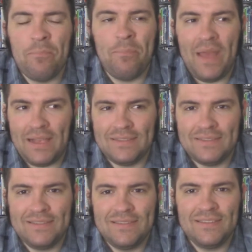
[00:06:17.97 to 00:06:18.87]

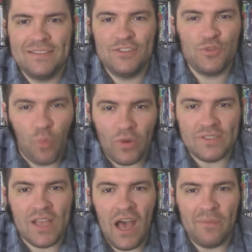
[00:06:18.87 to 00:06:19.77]
best
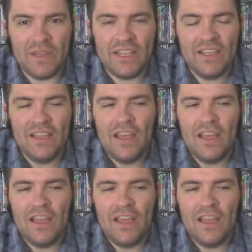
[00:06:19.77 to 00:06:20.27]
sports comedy.